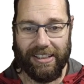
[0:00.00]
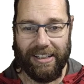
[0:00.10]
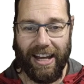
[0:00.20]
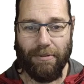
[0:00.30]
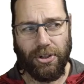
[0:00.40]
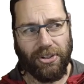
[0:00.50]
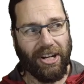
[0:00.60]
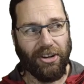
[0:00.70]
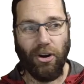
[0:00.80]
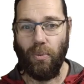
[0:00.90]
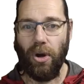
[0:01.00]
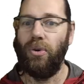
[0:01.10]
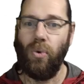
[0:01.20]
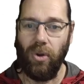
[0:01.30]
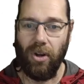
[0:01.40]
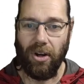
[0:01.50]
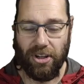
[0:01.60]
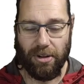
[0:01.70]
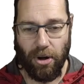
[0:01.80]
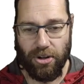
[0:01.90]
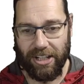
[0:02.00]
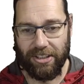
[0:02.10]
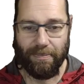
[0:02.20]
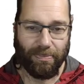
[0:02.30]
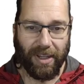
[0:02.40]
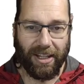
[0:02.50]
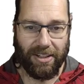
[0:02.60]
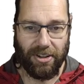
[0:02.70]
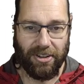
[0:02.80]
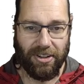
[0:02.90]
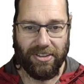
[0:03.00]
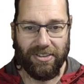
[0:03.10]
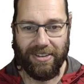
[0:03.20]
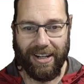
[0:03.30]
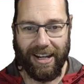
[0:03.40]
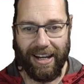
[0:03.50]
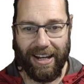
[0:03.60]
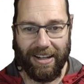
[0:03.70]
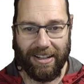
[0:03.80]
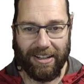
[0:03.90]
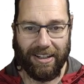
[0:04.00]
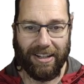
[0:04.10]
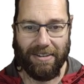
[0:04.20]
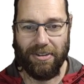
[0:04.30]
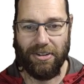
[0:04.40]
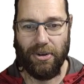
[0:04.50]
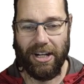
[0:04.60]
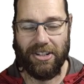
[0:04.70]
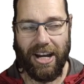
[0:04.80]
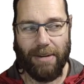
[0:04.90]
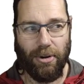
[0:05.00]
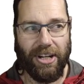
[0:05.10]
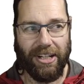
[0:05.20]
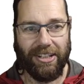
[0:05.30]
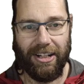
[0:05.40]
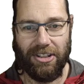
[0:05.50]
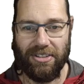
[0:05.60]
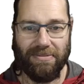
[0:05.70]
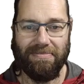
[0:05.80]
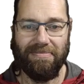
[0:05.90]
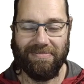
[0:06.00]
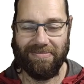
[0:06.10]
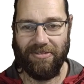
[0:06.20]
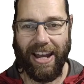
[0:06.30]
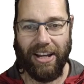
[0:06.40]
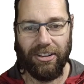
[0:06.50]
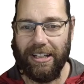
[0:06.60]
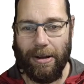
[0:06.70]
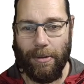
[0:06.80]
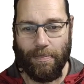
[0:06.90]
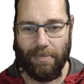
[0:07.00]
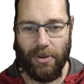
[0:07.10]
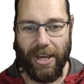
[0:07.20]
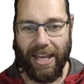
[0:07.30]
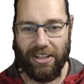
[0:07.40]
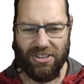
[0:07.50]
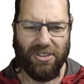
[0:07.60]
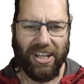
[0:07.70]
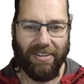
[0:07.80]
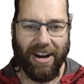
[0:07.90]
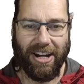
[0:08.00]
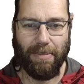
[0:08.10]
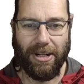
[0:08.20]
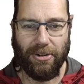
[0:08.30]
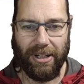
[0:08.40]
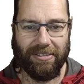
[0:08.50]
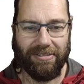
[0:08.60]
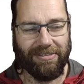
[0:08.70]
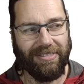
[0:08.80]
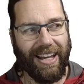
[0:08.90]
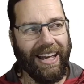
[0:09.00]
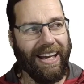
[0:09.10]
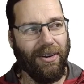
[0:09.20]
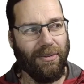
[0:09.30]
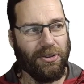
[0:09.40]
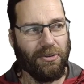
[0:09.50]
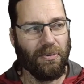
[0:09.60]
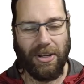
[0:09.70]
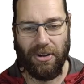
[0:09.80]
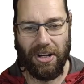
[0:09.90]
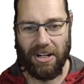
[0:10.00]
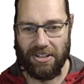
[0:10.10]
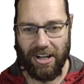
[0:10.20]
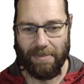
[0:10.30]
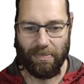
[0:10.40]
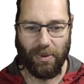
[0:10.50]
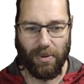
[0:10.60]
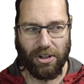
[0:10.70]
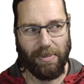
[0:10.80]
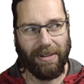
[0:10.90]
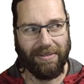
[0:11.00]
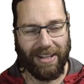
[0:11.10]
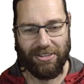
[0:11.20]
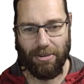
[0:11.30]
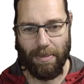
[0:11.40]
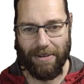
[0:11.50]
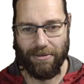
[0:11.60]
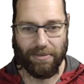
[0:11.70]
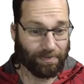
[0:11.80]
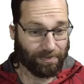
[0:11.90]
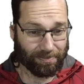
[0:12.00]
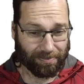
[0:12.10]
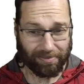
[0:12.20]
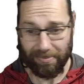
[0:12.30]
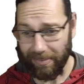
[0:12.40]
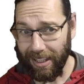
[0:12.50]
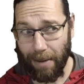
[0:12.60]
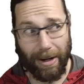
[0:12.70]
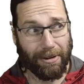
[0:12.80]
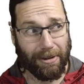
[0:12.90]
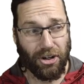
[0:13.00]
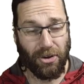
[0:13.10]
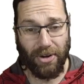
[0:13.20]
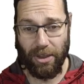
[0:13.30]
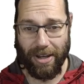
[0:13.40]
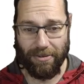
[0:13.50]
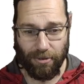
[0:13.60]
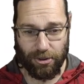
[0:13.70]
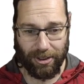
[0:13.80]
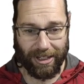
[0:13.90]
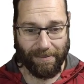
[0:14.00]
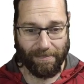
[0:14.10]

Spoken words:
I've also seen it not work at all on certain projects. And so if you're doing an entire project, just fail. You can get around it by doing sort of one unit at a time, which could be extremely painful. But I'm going to show you another way very shortly.